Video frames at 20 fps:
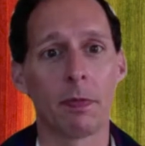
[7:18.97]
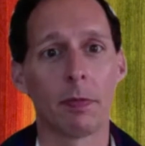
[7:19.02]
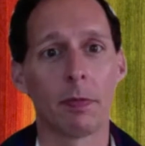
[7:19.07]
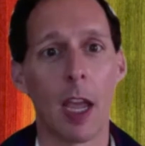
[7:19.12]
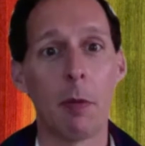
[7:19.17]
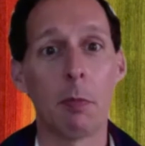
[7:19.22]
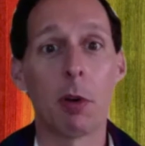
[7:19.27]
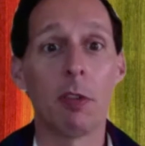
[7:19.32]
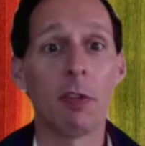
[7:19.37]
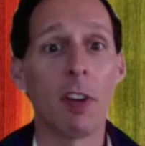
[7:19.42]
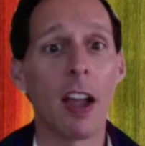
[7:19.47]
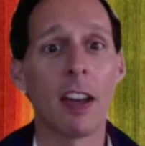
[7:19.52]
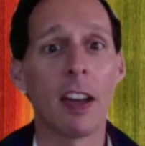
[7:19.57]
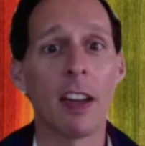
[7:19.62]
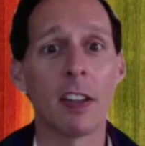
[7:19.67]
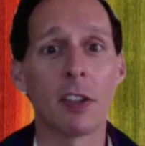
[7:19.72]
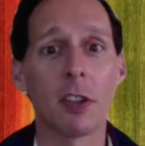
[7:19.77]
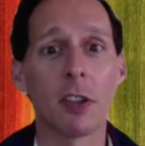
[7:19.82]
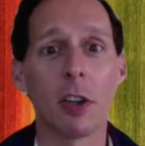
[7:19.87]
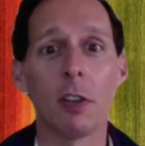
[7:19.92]
And
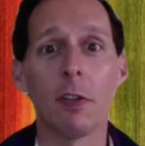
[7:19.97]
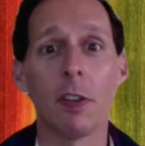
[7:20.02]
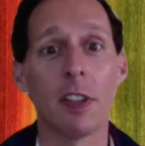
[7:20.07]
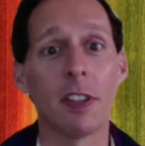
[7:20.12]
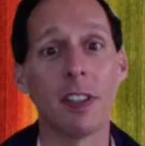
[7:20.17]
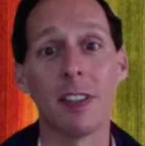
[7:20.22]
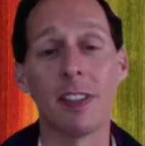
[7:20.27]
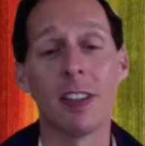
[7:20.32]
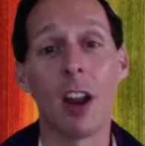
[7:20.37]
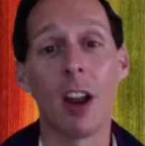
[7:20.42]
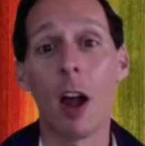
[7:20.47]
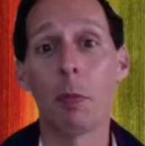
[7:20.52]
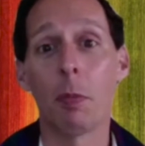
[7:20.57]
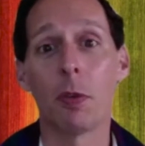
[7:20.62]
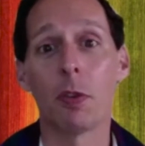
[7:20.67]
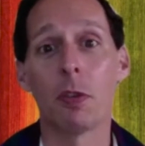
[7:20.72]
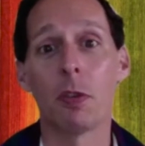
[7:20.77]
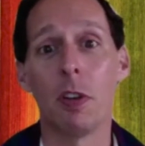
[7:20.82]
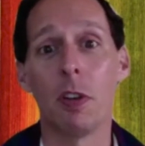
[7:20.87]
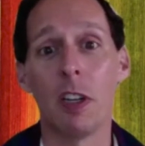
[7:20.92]
providing service is an
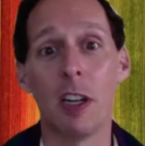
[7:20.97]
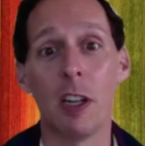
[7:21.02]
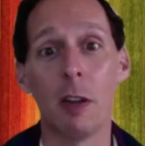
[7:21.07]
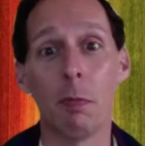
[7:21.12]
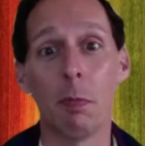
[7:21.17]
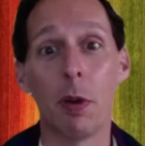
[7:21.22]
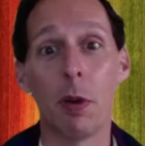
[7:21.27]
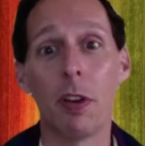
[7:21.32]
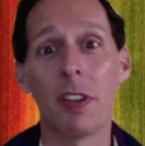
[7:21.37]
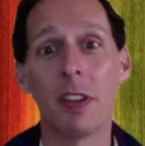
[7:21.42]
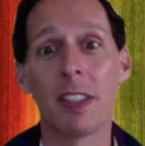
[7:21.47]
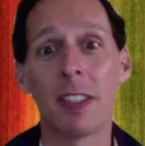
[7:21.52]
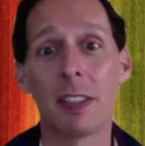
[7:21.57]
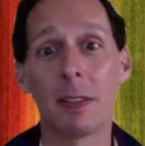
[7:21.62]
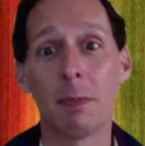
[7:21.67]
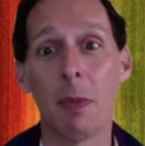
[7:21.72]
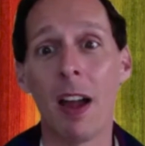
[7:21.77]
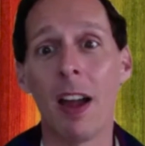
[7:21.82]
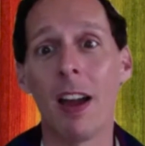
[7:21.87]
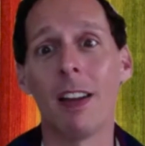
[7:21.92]
opportunity to put a
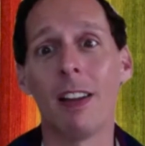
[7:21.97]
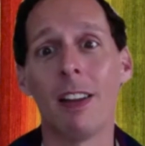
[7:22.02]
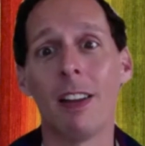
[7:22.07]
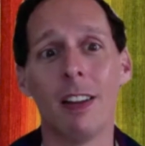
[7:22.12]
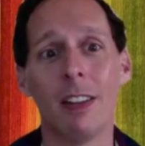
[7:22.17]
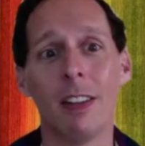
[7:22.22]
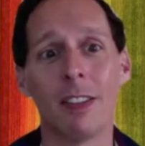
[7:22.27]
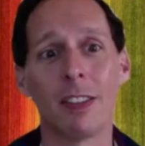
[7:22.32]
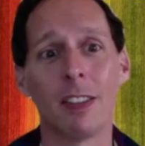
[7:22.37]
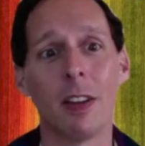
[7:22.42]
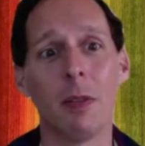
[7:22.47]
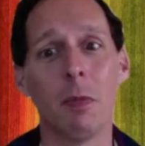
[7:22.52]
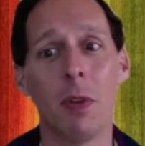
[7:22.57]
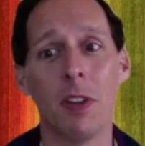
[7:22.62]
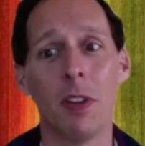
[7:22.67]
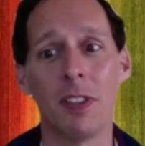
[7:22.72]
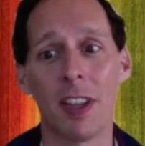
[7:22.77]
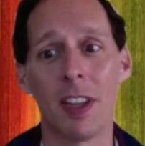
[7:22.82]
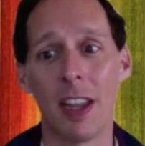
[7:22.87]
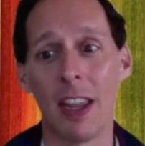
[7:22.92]
smile on
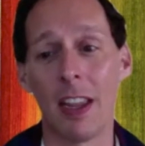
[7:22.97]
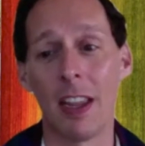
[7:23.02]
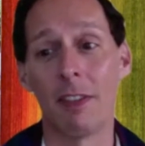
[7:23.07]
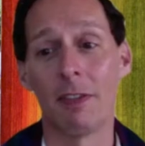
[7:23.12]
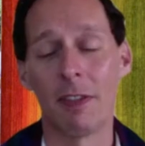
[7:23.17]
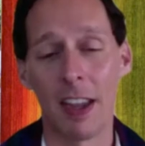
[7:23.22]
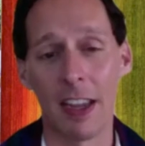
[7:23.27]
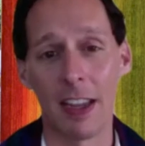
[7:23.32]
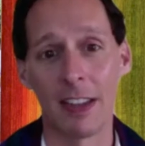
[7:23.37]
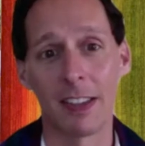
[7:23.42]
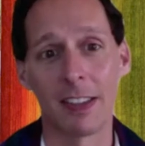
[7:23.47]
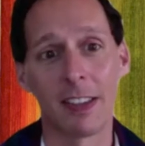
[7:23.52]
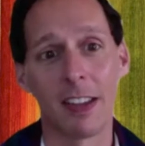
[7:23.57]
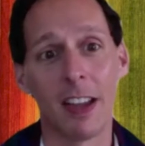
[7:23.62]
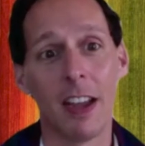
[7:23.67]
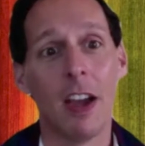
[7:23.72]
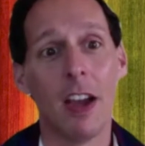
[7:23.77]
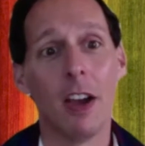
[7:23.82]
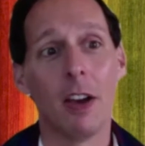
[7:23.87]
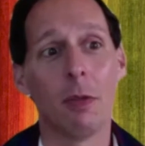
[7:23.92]
someone's face,
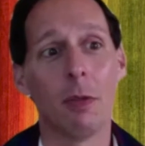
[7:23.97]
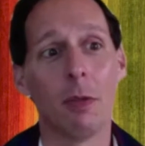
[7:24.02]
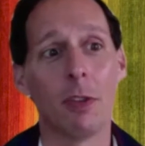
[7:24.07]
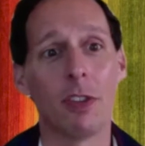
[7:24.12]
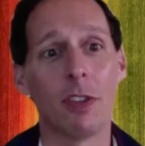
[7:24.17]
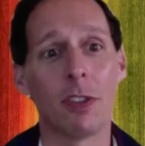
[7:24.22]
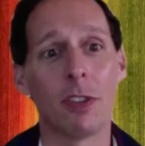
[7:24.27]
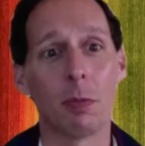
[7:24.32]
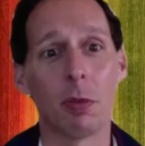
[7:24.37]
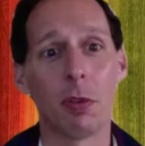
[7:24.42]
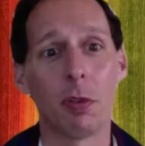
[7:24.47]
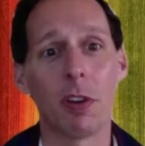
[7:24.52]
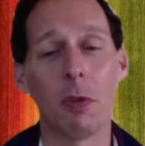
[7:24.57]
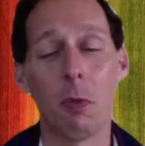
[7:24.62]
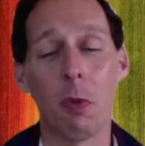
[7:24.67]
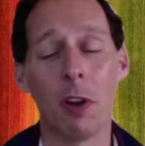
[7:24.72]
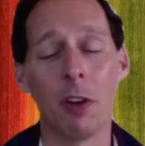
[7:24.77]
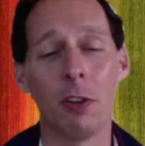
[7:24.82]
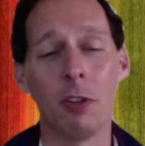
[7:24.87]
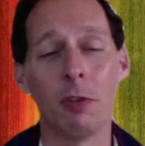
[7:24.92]
which is a pretty
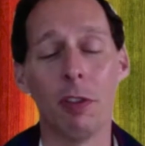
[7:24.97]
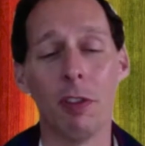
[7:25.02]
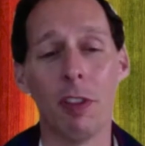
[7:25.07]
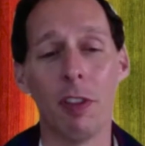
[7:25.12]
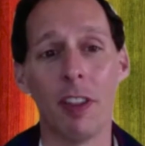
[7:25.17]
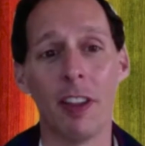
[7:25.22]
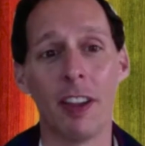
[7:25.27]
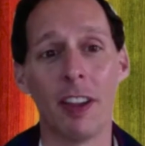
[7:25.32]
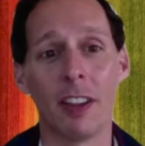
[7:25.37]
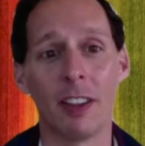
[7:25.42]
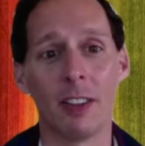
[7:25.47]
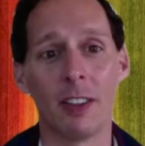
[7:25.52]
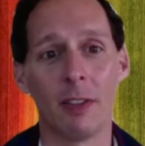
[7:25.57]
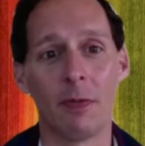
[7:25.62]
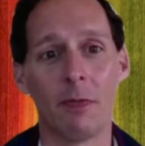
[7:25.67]
wonderful thing.